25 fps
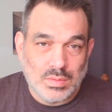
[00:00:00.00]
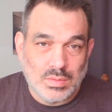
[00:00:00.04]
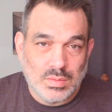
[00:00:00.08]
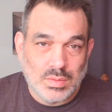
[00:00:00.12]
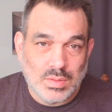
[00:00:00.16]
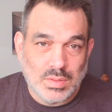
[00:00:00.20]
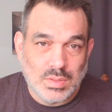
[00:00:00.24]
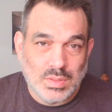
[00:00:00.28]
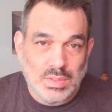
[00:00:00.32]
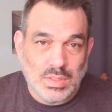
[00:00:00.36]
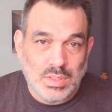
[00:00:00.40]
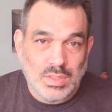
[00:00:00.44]

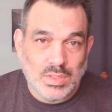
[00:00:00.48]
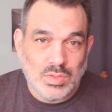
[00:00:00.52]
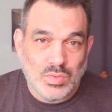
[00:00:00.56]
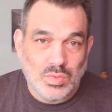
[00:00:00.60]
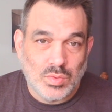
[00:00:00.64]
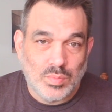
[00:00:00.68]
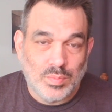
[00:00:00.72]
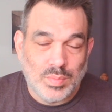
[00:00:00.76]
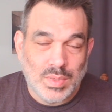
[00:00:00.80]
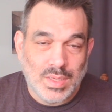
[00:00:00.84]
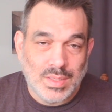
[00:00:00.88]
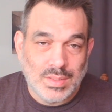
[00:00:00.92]
to teach
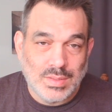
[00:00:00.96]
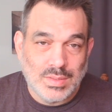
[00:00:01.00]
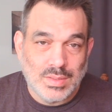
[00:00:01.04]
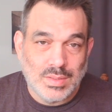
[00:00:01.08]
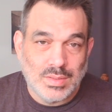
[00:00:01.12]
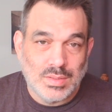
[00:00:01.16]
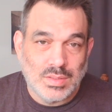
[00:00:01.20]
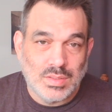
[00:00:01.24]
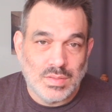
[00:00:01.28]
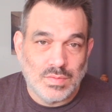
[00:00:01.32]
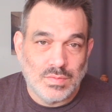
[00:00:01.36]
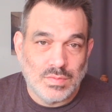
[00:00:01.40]

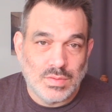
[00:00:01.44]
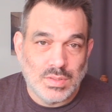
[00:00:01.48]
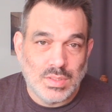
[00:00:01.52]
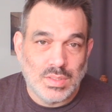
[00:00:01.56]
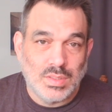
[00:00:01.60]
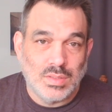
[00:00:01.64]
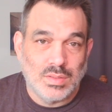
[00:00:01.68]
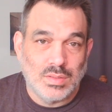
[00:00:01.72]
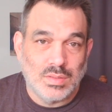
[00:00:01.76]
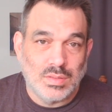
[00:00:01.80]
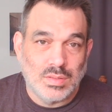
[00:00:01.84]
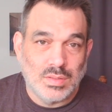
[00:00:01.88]
repentance of
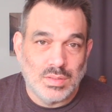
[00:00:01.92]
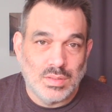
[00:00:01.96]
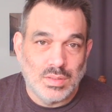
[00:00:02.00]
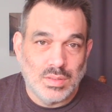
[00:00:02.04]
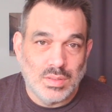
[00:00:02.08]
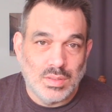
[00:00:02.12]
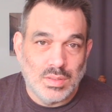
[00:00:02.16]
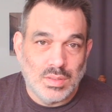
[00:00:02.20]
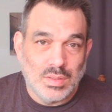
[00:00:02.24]
sins,